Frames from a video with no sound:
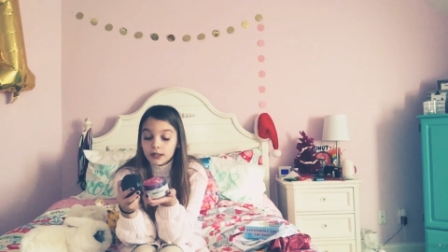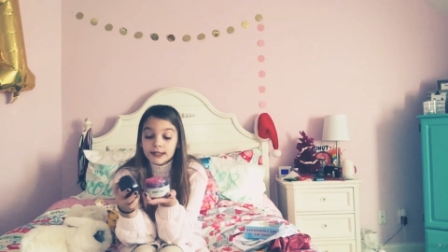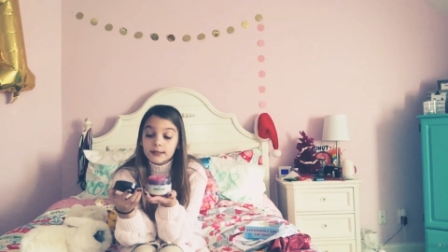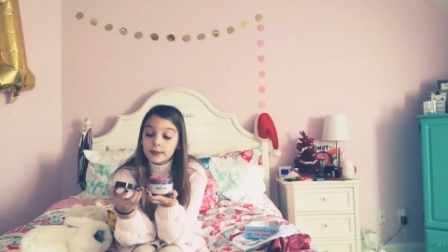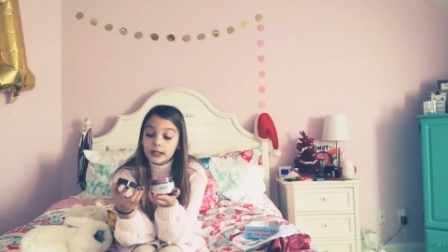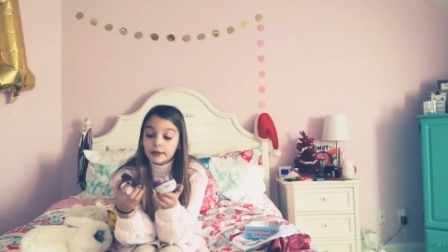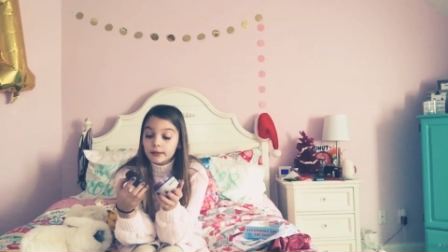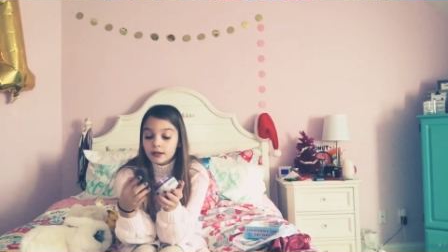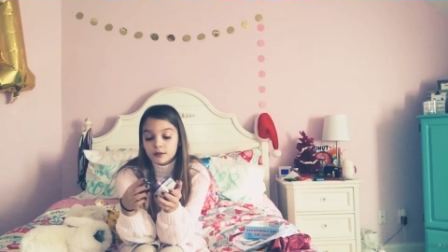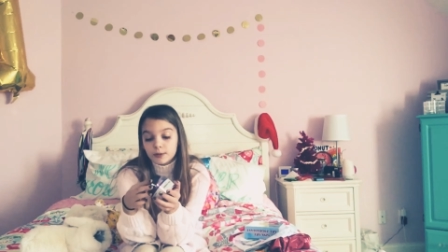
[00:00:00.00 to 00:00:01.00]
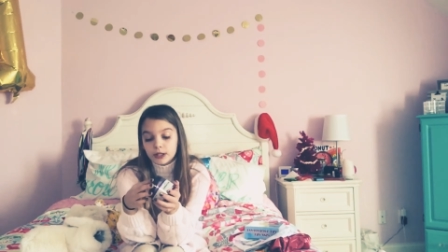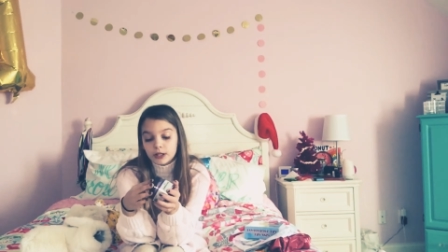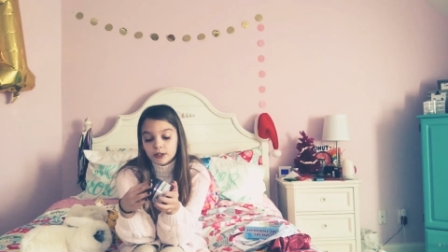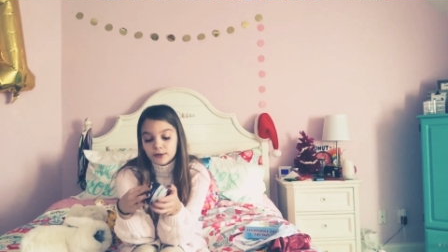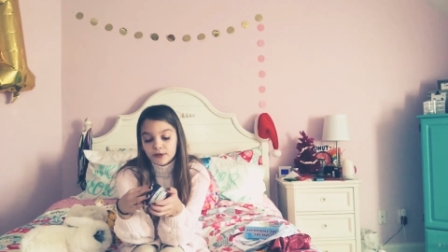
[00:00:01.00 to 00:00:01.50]
And it's pink because pink
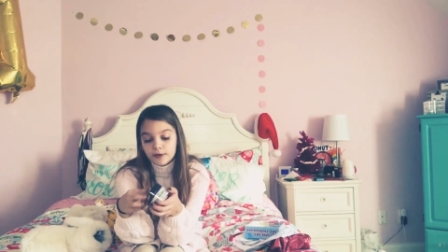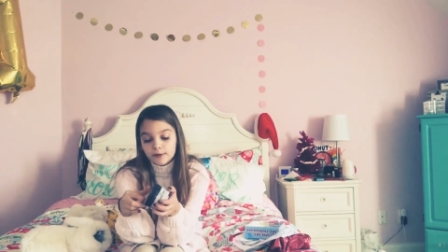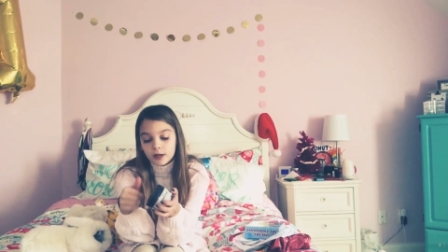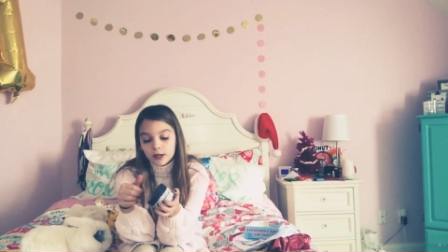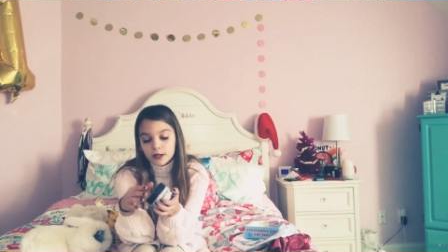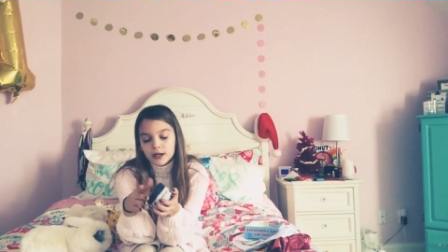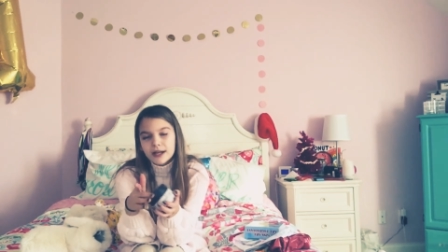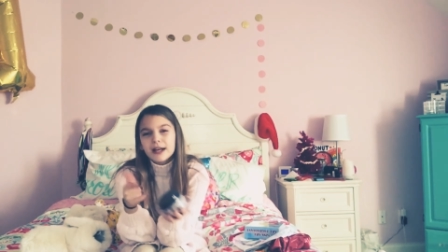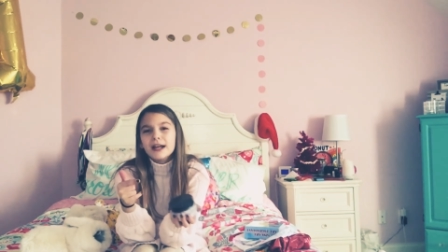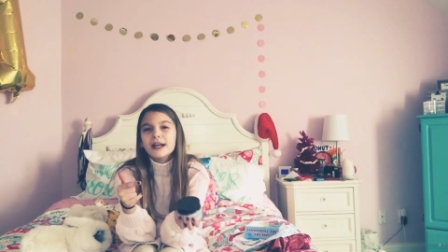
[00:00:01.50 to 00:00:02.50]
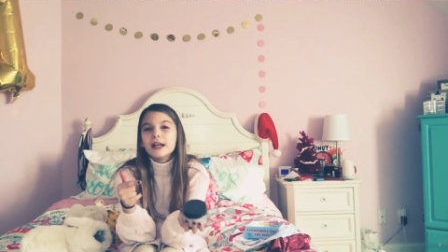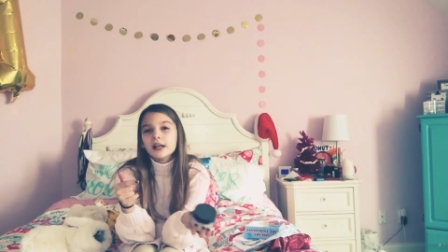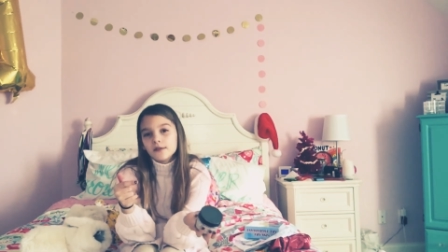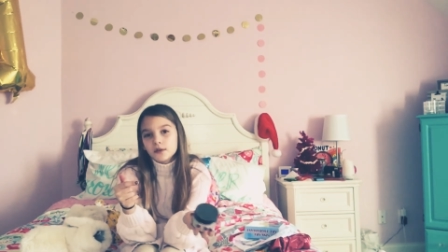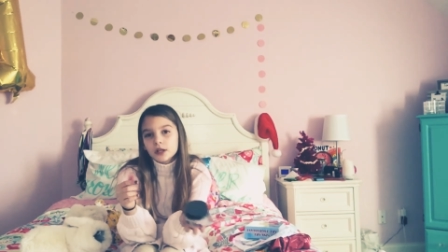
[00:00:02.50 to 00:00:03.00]
is my favorite color,
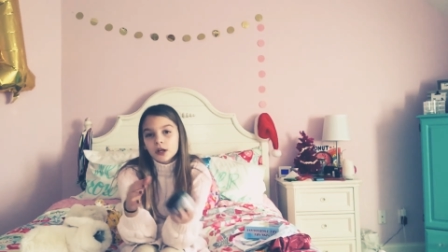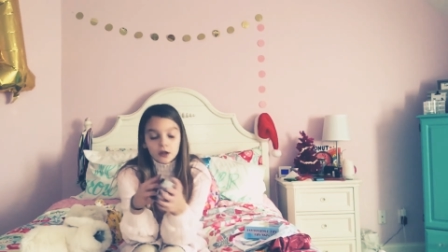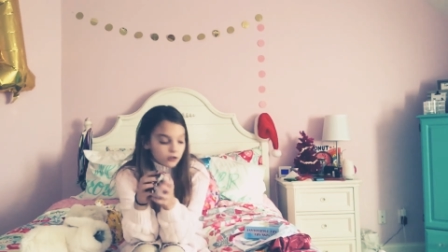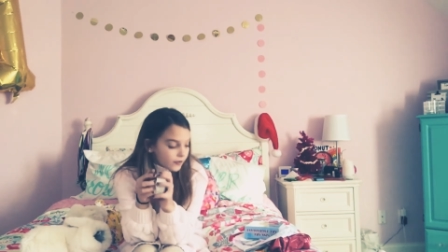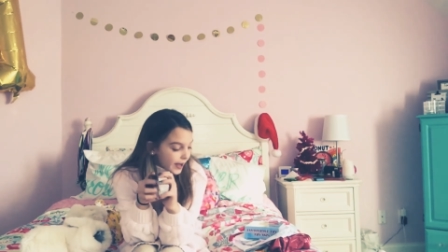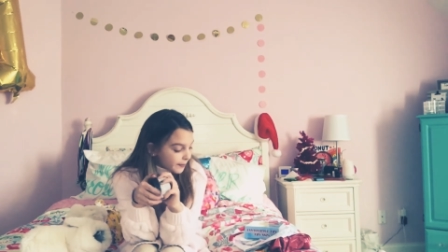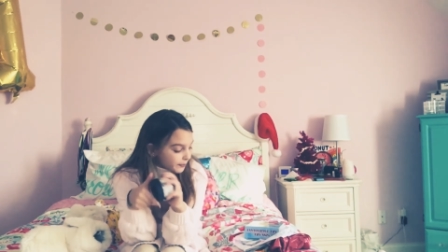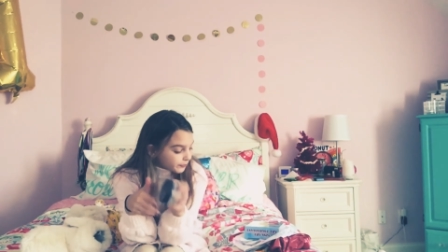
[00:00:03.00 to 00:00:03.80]
if you did not know that.